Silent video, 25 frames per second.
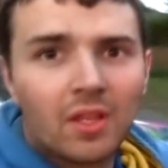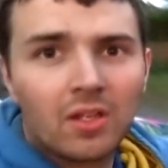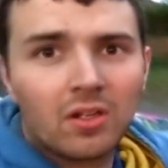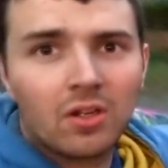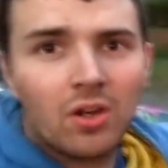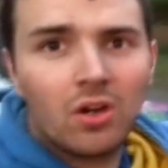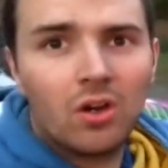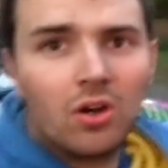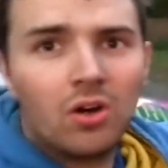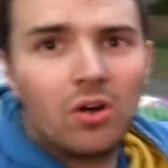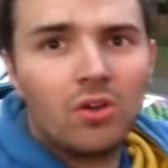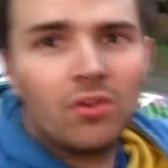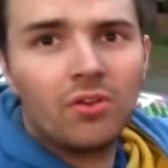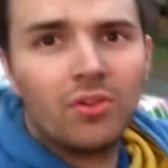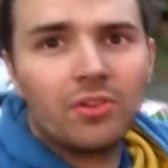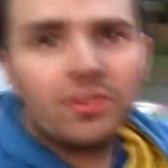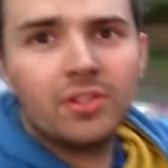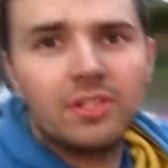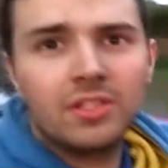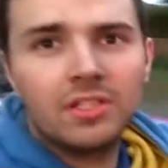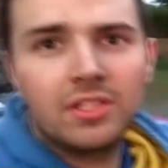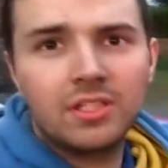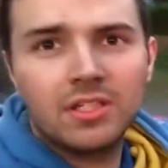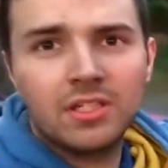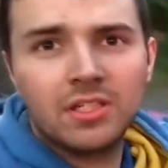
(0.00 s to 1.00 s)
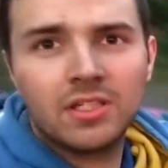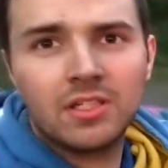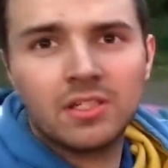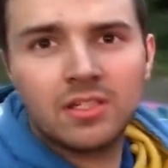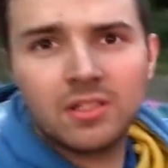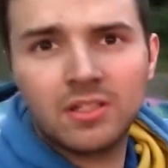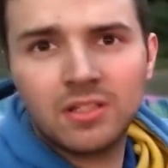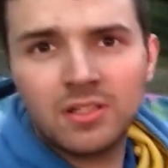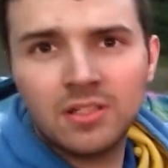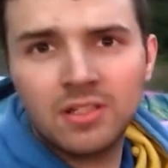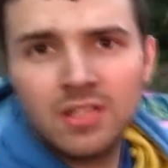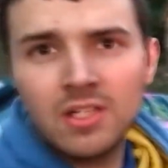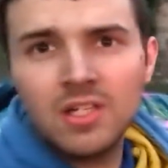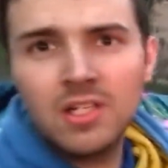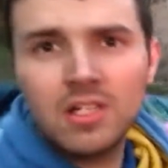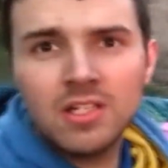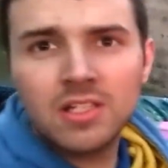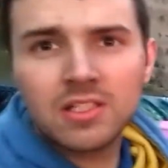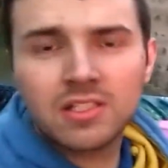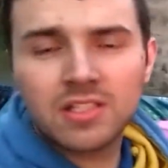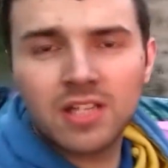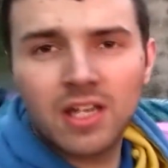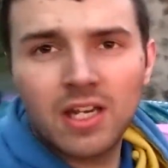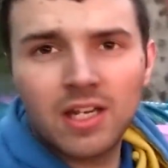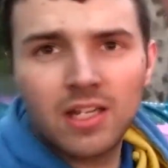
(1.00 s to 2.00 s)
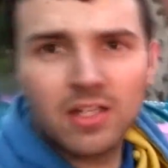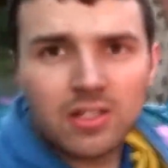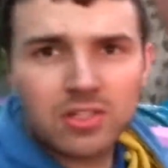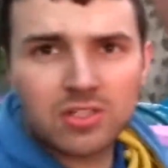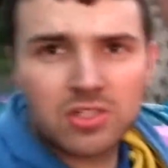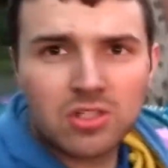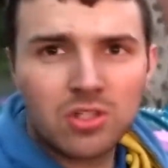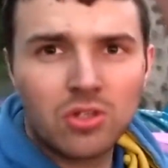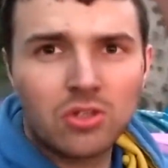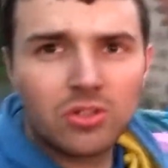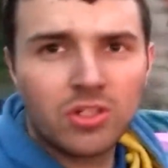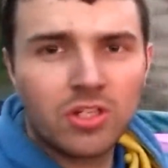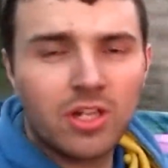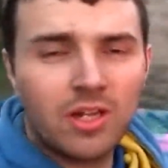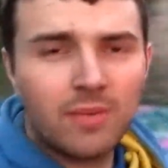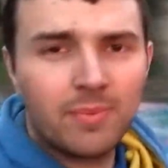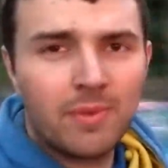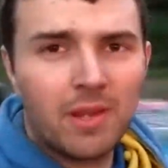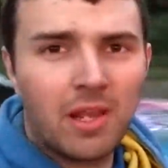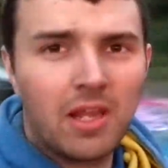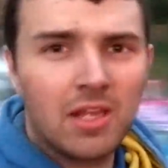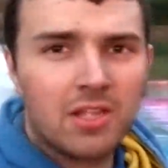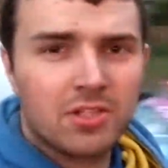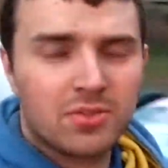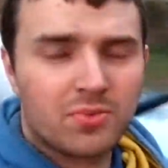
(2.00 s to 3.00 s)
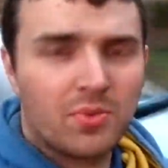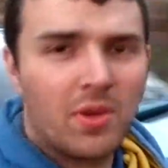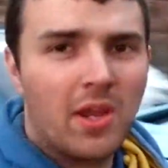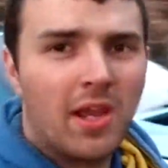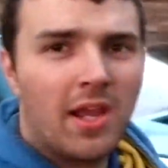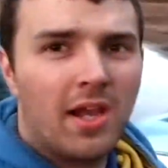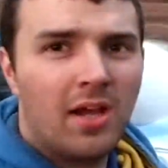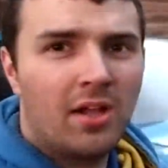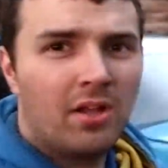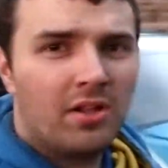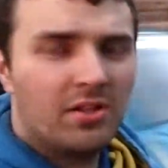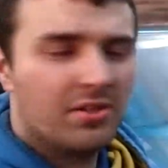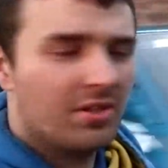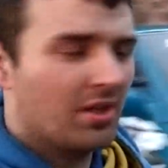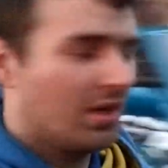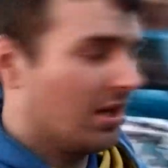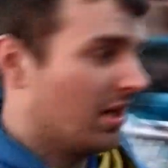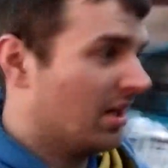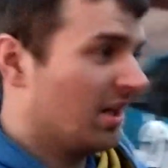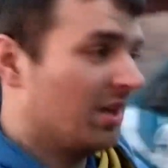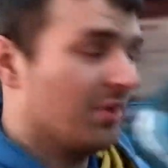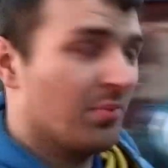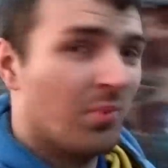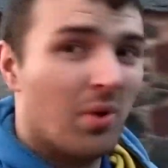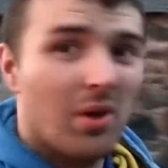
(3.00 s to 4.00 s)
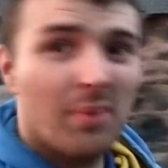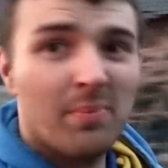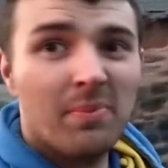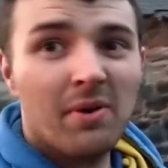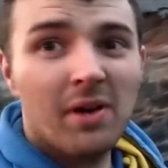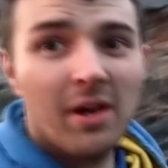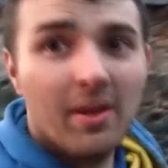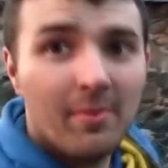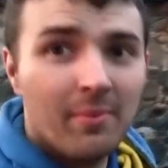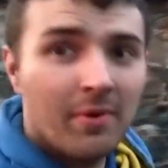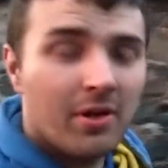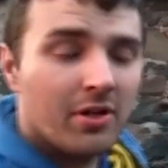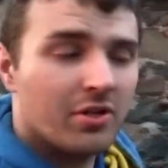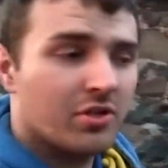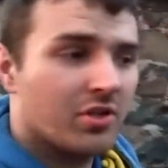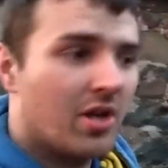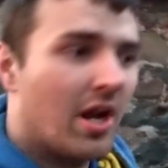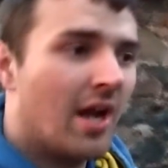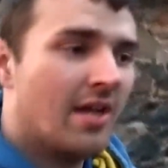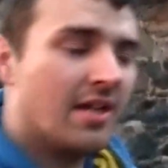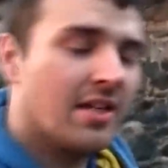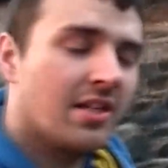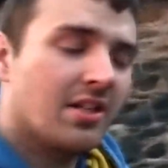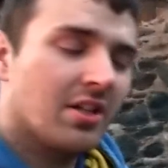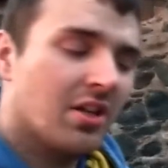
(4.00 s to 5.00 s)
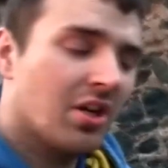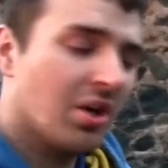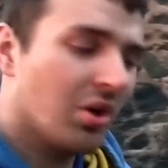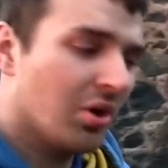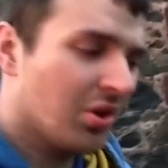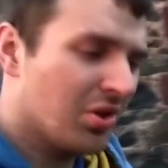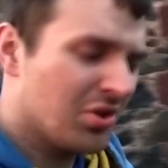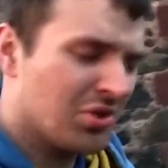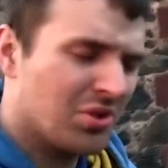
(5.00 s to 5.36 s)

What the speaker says: Got all the tyres loaded up as well, and we're pretty much ready to go.